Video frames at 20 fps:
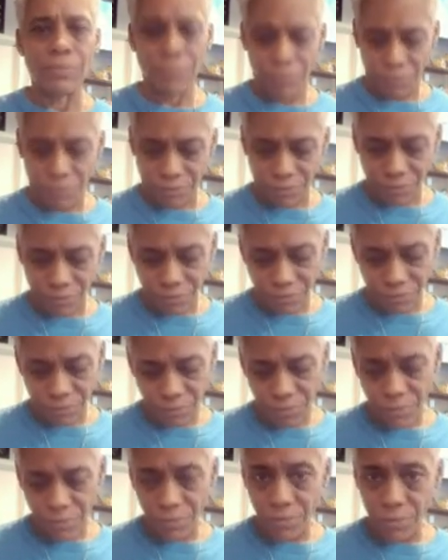
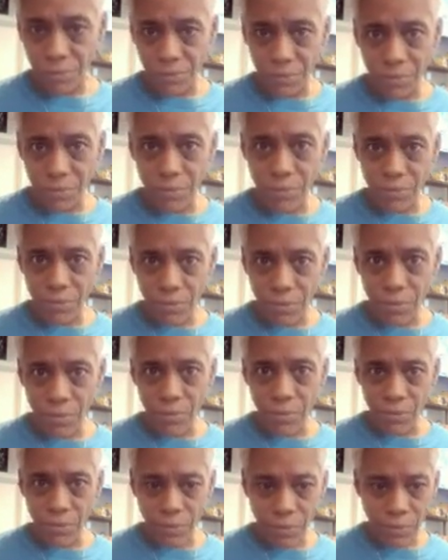
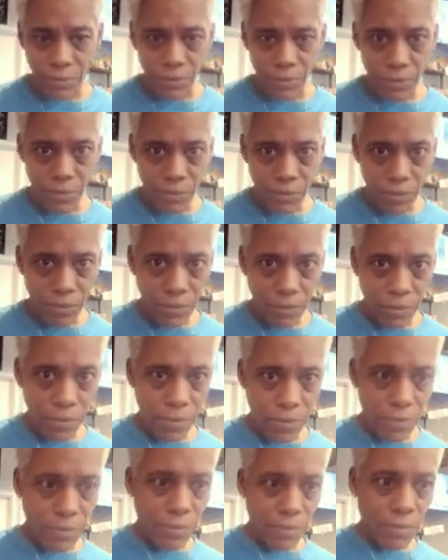
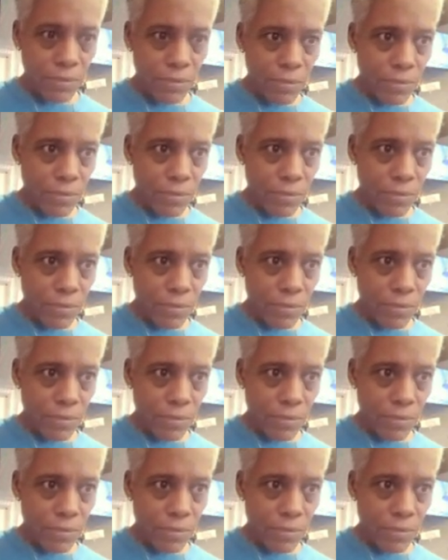[no speech]